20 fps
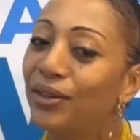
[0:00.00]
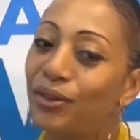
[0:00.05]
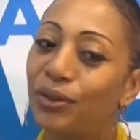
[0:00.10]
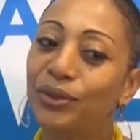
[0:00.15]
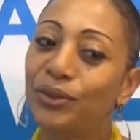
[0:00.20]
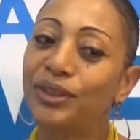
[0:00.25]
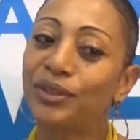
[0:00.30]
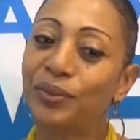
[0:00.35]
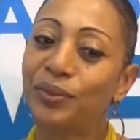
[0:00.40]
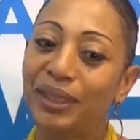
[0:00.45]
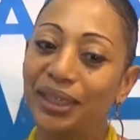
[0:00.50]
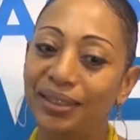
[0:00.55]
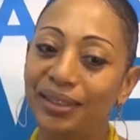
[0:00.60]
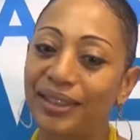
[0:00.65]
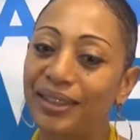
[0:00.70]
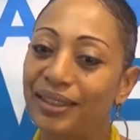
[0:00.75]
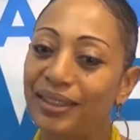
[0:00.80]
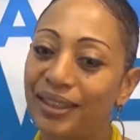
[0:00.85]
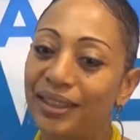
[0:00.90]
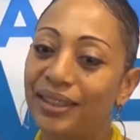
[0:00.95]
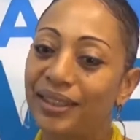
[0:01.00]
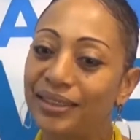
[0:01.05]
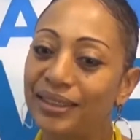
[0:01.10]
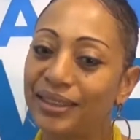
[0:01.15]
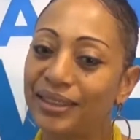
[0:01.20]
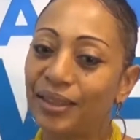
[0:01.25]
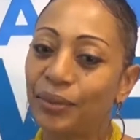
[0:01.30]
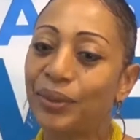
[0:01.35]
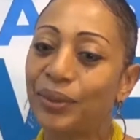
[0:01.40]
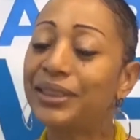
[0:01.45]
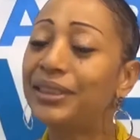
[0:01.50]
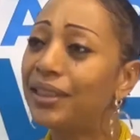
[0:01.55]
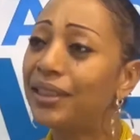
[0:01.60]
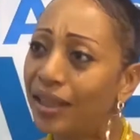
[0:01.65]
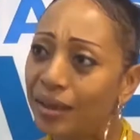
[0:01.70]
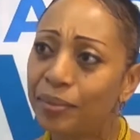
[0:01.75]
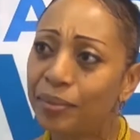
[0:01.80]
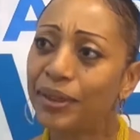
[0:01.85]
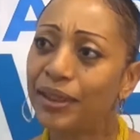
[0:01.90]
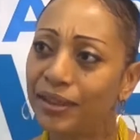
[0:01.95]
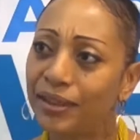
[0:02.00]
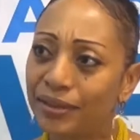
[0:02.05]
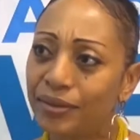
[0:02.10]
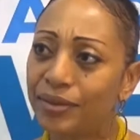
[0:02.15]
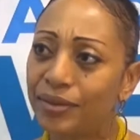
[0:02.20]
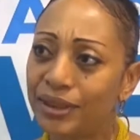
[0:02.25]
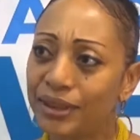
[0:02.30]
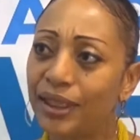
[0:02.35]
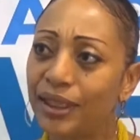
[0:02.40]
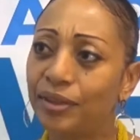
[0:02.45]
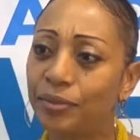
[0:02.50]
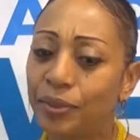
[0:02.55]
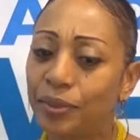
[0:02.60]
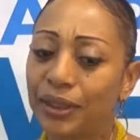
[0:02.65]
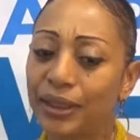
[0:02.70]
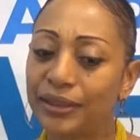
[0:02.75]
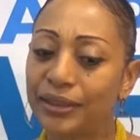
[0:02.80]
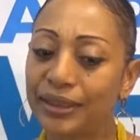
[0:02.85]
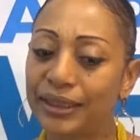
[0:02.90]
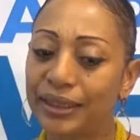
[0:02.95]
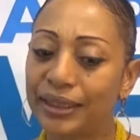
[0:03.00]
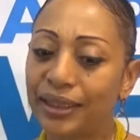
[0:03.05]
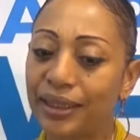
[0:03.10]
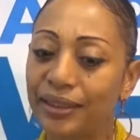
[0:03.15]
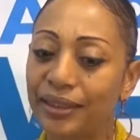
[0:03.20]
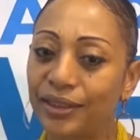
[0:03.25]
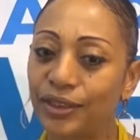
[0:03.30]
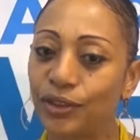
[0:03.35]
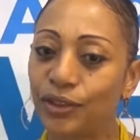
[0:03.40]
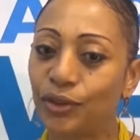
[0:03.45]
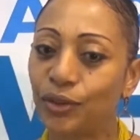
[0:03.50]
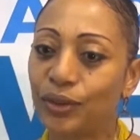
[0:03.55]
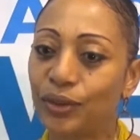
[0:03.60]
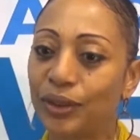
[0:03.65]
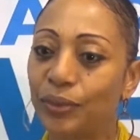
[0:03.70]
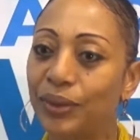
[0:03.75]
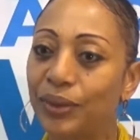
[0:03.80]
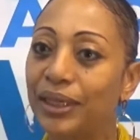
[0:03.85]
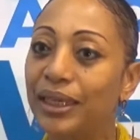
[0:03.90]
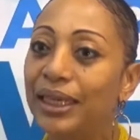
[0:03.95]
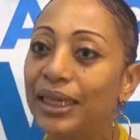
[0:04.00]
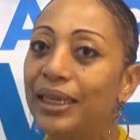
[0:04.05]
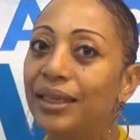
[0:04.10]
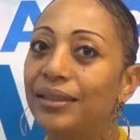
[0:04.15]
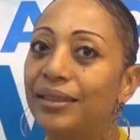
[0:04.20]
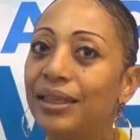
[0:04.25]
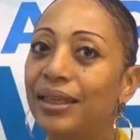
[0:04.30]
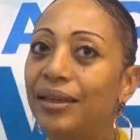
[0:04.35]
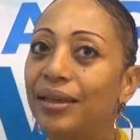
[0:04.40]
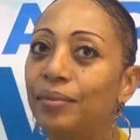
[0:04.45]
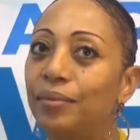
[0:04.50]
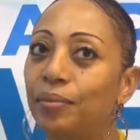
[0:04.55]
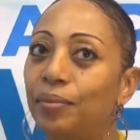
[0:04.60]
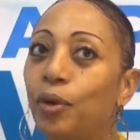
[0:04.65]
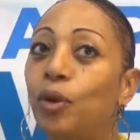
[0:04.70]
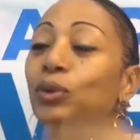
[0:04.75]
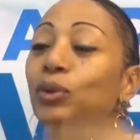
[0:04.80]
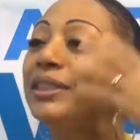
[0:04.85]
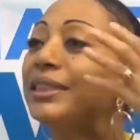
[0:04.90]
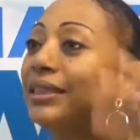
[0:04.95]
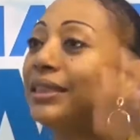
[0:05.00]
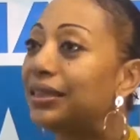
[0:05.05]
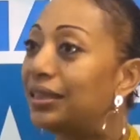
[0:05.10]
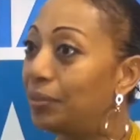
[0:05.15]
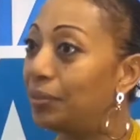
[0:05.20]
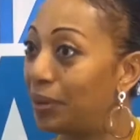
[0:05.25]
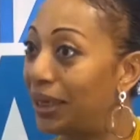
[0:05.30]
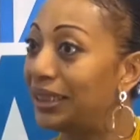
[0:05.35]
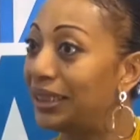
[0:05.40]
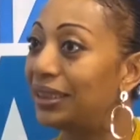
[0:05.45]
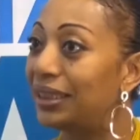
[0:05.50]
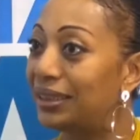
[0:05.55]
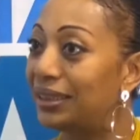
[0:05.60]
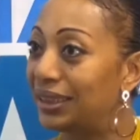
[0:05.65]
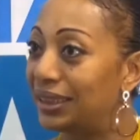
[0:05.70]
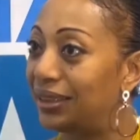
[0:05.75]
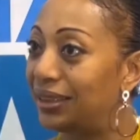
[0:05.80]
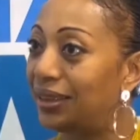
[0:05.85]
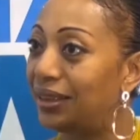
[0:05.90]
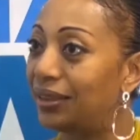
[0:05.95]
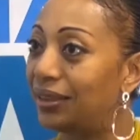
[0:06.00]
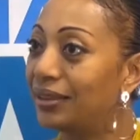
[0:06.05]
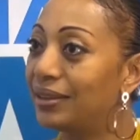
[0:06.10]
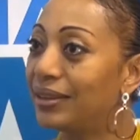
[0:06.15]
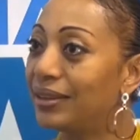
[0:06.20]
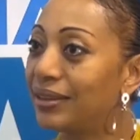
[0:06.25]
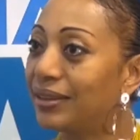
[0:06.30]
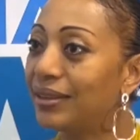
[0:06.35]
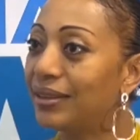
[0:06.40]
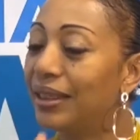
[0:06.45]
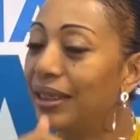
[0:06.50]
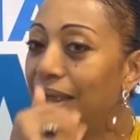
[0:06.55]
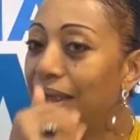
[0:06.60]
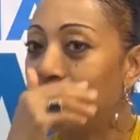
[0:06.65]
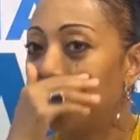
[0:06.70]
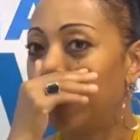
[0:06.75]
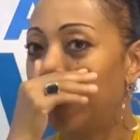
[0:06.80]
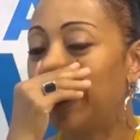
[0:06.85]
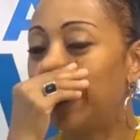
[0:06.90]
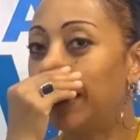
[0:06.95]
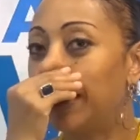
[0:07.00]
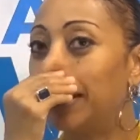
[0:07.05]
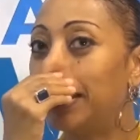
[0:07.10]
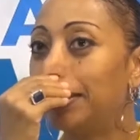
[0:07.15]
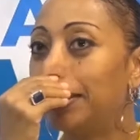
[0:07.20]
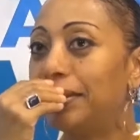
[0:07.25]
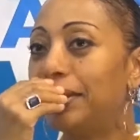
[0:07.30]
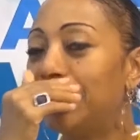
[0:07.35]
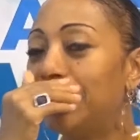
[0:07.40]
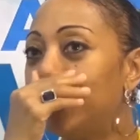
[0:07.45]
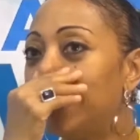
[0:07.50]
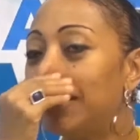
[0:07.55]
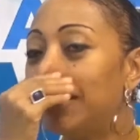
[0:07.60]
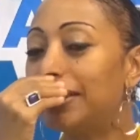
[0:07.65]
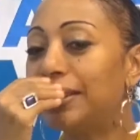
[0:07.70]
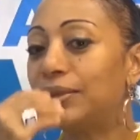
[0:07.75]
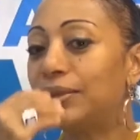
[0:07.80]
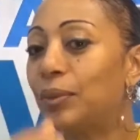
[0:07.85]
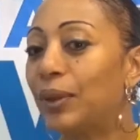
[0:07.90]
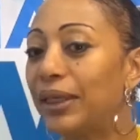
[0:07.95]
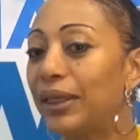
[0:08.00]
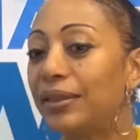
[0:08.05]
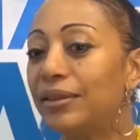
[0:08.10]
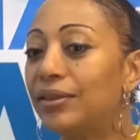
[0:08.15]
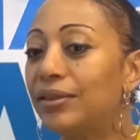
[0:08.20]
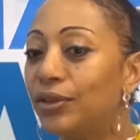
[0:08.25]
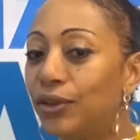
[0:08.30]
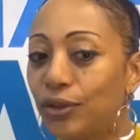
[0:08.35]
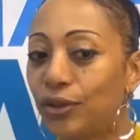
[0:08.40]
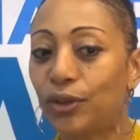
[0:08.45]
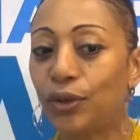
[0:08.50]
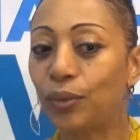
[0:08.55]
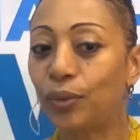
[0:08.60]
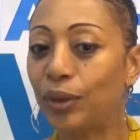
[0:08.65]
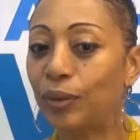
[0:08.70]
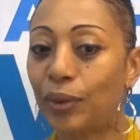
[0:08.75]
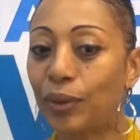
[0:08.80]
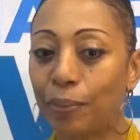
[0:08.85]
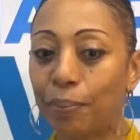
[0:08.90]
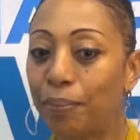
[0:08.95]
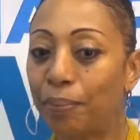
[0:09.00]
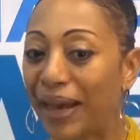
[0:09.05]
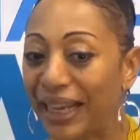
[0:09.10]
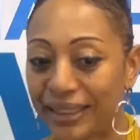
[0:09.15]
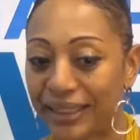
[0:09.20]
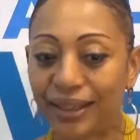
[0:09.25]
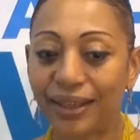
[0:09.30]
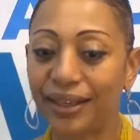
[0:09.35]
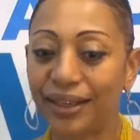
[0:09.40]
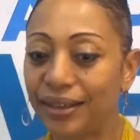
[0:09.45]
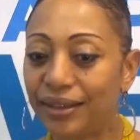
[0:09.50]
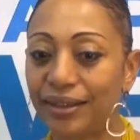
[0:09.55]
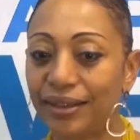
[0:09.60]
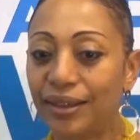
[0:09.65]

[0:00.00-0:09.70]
Those were the years, they were turbulent years, you know. They were the post-independence years, the years when, you know, we were battling.